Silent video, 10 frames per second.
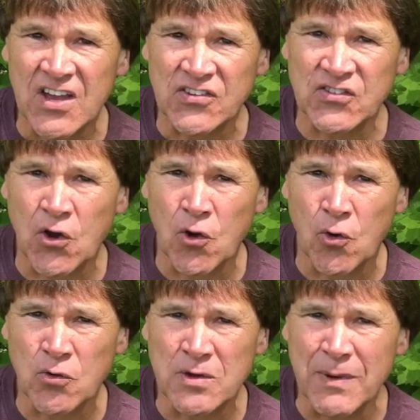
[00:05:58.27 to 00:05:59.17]

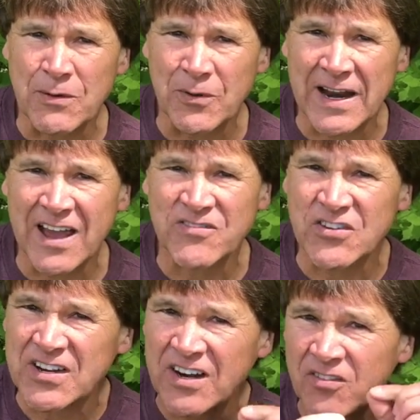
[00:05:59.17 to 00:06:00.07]
so you might want to have your
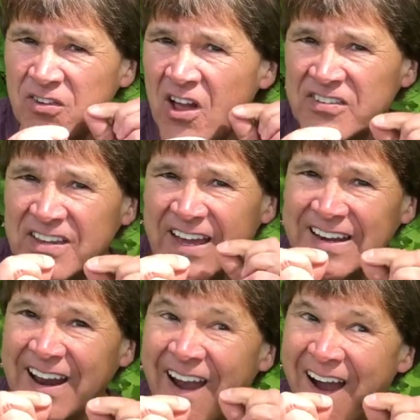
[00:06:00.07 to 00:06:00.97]
dental floss
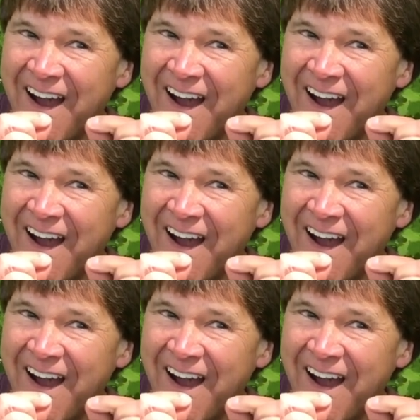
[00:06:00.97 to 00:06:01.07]
handy